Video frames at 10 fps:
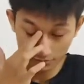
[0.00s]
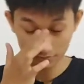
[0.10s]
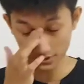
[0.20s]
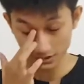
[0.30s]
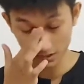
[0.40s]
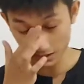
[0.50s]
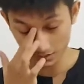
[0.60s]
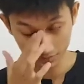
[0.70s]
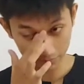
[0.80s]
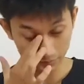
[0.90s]

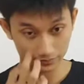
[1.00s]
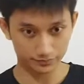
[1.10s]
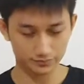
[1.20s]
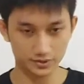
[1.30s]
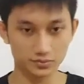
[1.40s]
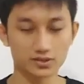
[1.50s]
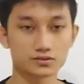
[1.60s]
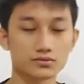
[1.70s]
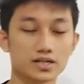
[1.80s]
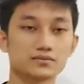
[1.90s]
many
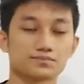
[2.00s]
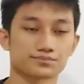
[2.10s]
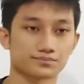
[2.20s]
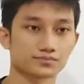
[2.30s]
people do it.